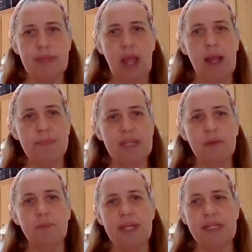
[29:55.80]
I'm
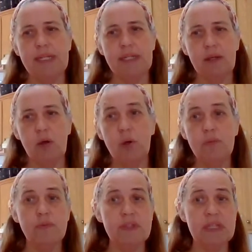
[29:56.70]
getting ready.
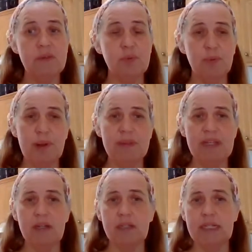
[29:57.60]
Hopefully, we're probably
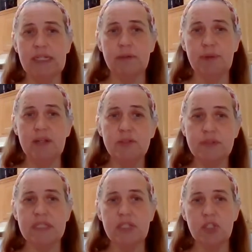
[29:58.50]
not going to get around to
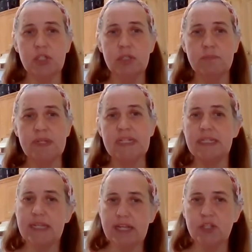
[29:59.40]
it this year, but
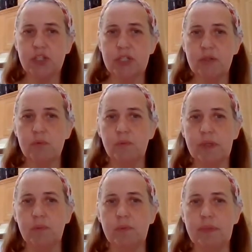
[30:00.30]
next year we
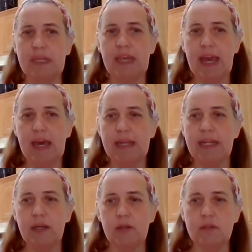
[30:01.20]
will be adding
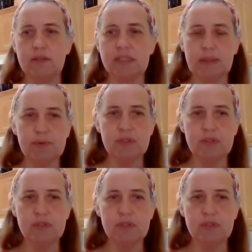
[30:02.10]
a separate